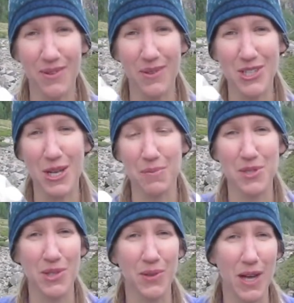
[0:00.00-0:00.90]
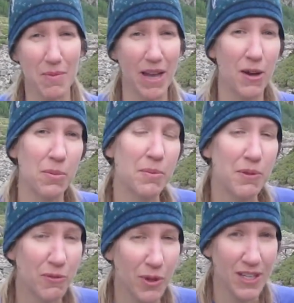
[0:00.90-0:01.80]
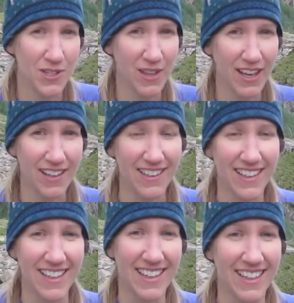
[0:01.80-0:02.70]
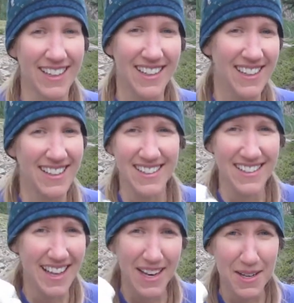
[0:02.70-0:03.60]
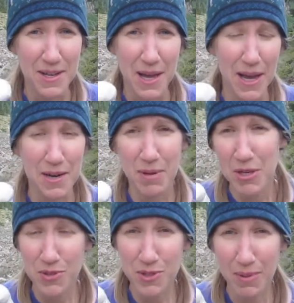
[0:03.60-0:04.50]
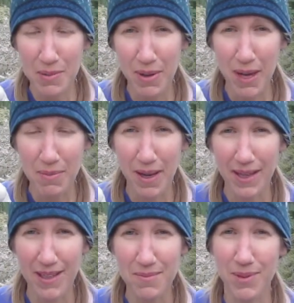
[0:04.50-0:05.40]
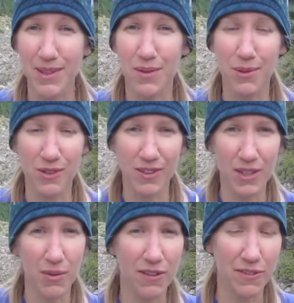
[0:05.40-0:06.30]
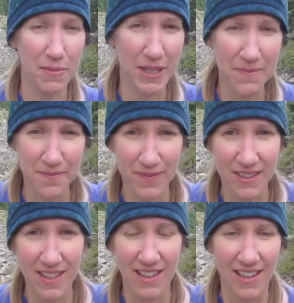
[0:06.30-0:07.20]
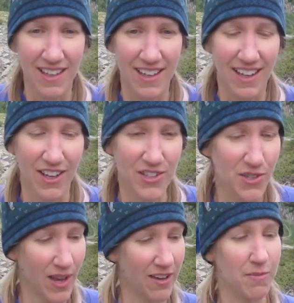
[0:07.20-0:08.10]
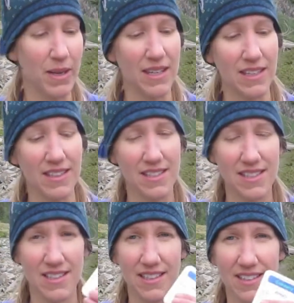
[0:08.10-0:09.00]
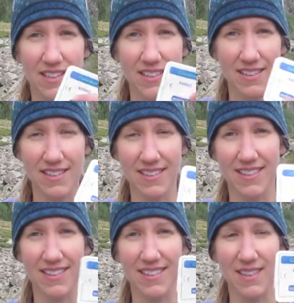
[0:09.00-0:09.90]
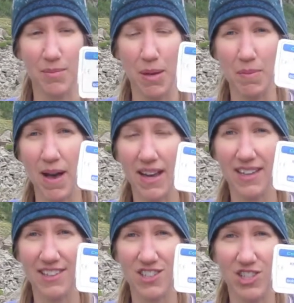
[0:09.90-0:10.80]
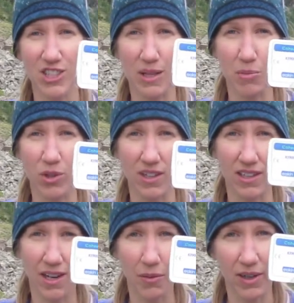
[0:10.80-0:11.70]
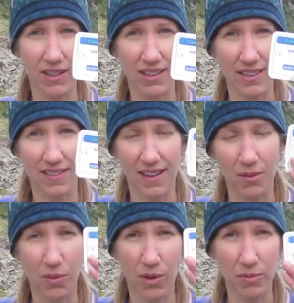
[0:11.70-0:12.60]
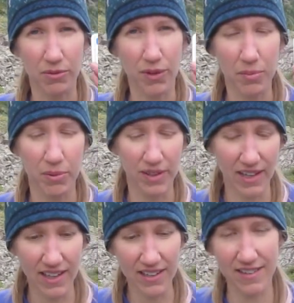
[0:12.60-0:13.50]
which helps slow down my output before I do that. Not an item I used to bring backpacking, but they work really well for me. Also have my Econ Seal in my pocket. It's a chilly morning and I want to get that warm before I put it on.